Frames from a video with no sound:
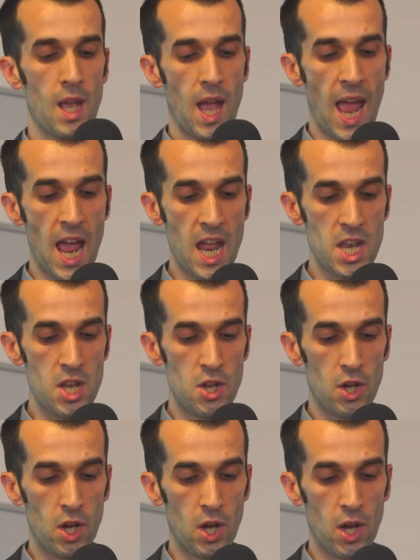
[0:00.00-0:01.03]
And
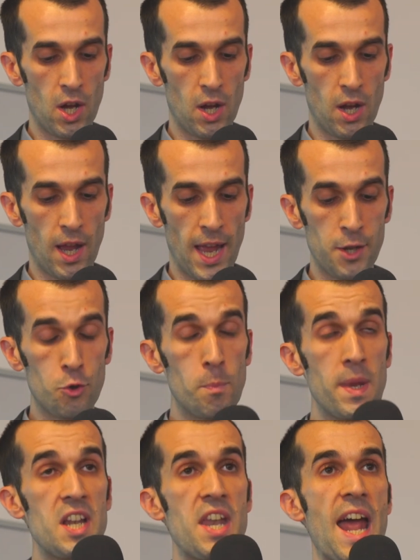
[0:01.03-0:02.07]
to
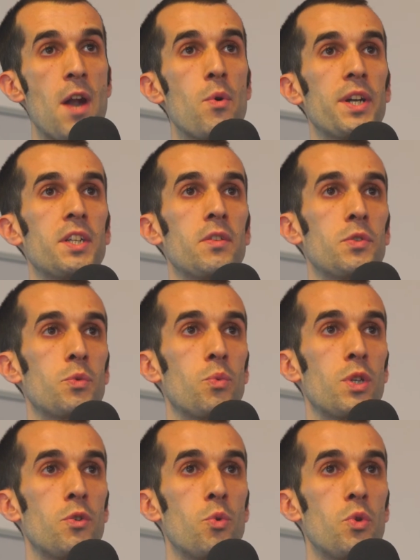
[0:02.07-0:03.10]
build narratives,
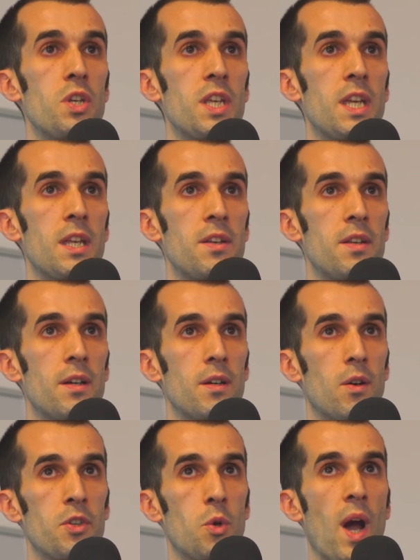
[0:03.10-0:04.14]
we do need,
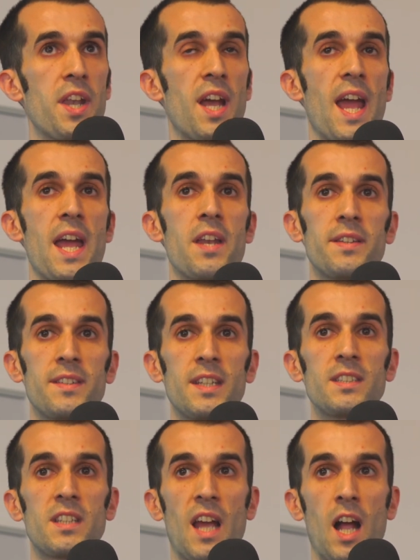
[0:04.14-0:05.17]
on the one hand,
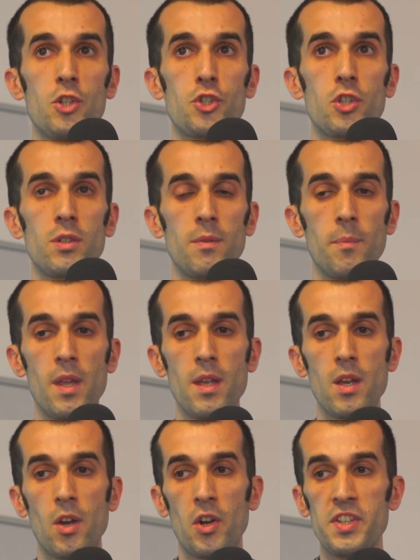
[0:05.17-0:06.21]
this culture.
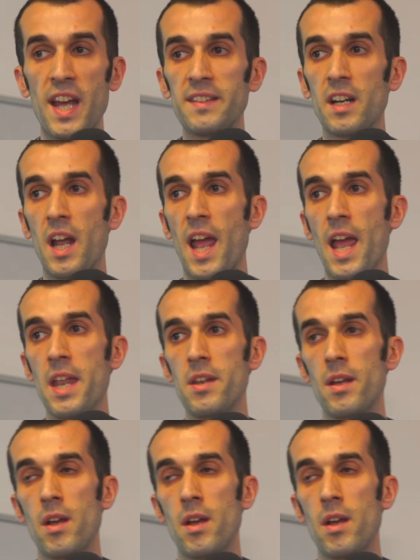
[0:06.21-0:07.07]
On the other hand,